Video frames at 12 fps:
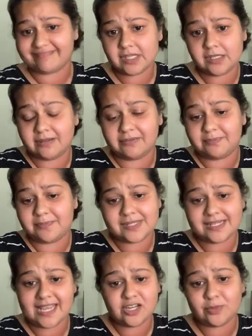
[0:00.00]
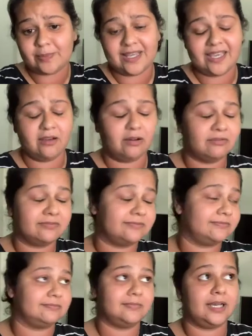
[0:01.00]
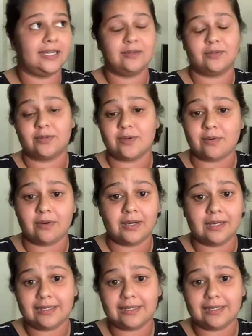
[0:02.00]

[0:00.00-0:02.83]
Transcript: a stage play of, I don't know,